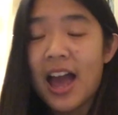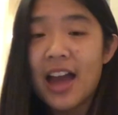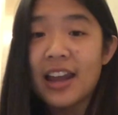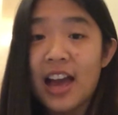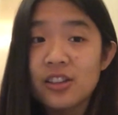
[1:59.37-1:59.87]

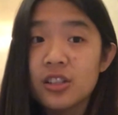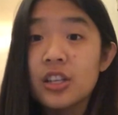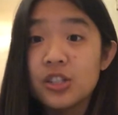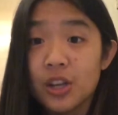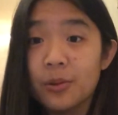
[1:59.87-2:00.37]
and
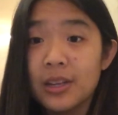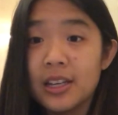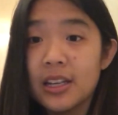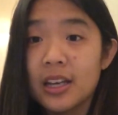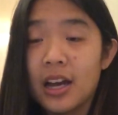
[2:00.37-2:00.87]
actually
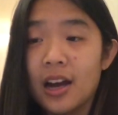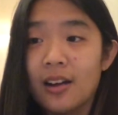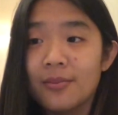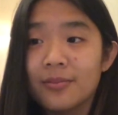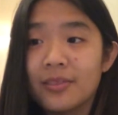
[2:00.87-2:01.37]
Zoe
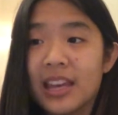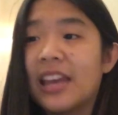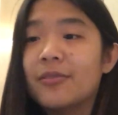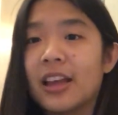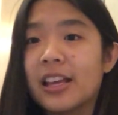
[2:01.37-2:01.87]

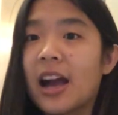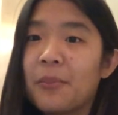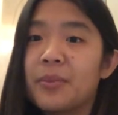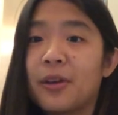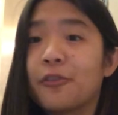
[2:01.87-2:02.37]
got me my